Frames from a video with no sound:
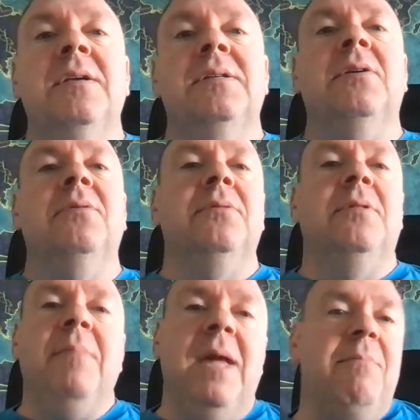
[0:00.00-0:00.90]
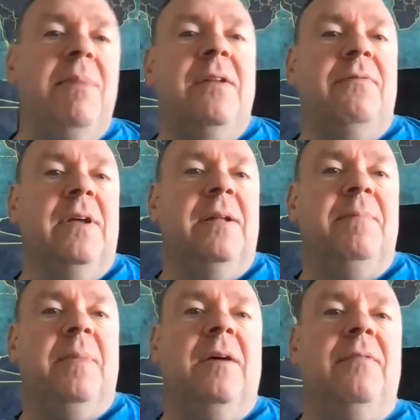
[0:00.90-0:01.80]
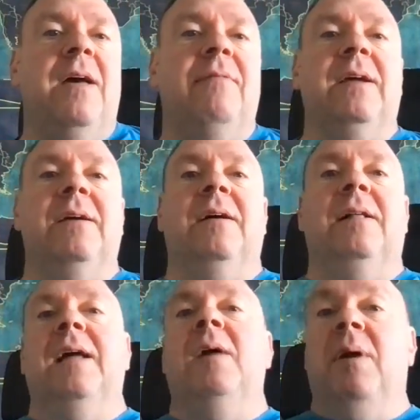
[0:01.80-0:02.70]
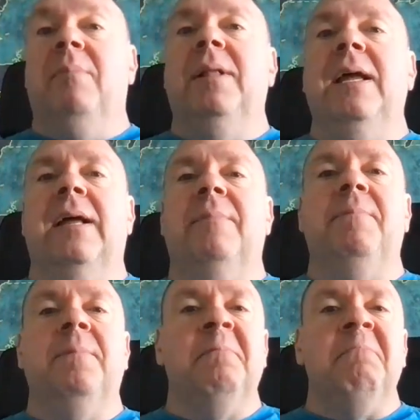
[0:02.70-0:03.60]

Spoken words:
So the main benefit of having a lightweight plan